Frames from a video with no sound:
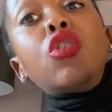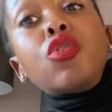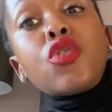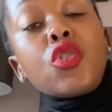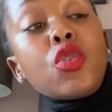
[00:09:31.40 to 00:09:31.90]

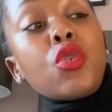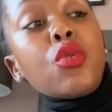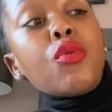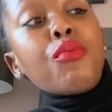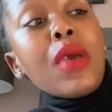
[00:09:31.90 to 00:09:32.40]

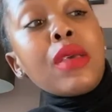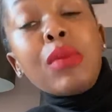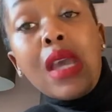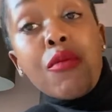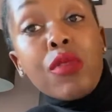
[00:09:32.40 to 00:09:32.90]
do
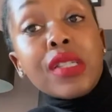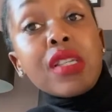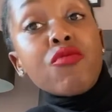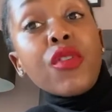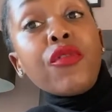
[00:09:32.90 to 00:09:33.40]
maybe a
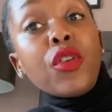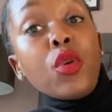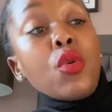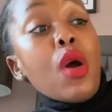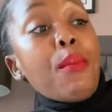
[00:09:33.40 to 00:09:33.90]
written
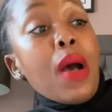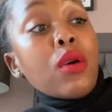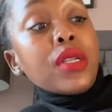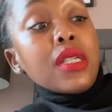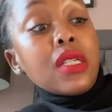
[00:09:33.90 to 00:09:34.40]
review
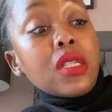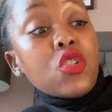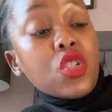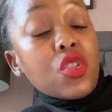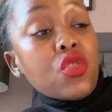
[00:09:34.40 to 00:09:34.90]
about it
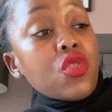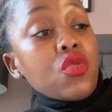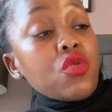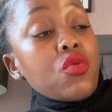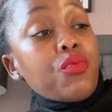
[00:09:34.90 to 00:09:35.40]
just
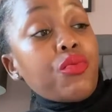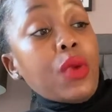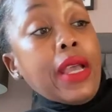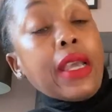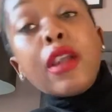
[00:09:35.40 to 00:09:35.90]
to
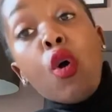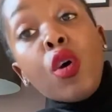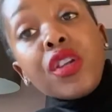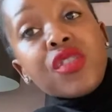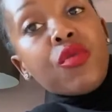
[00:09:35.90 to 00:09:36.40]
like an
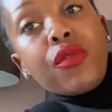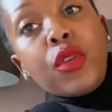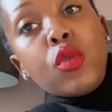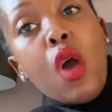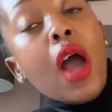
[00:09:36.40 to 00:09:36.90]
honest
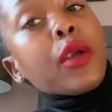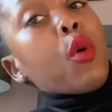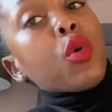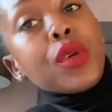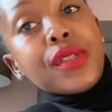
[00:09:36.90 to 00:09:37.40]
review i
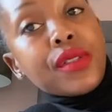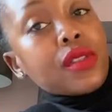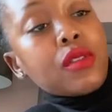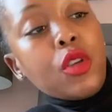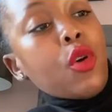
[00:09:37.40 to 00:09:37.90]
always
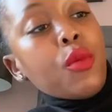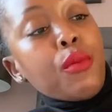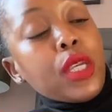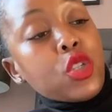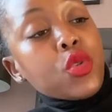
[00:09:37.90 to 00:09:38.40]
you know
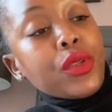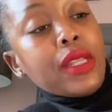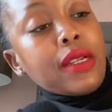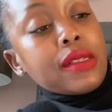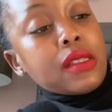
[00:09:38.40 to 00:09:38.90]
make sure
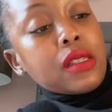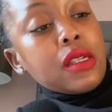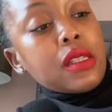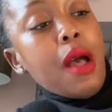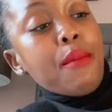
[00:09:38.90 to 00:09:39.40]
that it's
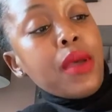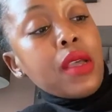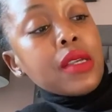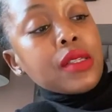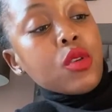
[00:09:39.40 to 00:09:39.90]
i'm
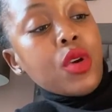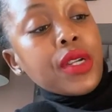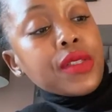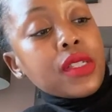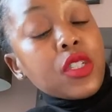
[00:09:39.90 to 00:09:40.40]
as
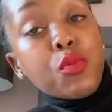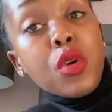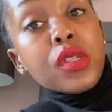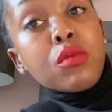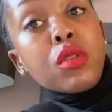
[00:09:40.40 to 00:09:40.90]
honest as
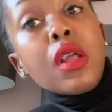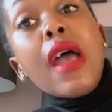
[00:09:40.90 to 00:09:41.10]
possible